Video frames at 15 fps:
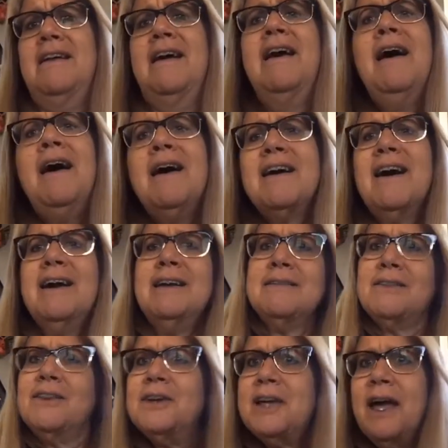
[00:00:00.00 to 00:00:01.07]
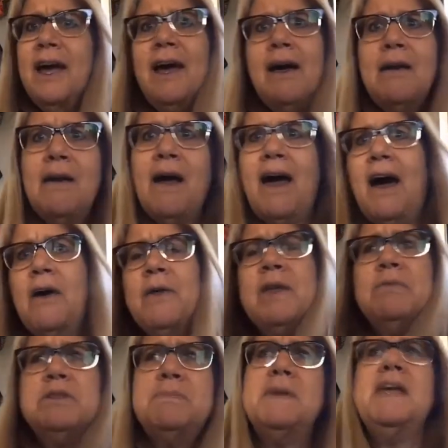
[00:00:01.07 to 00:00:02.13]
kind of look at how he was
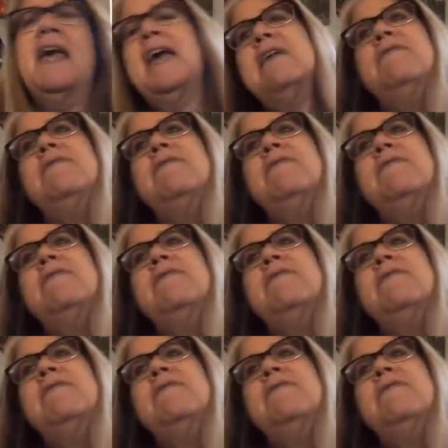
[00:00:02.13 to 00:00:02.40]
behaving,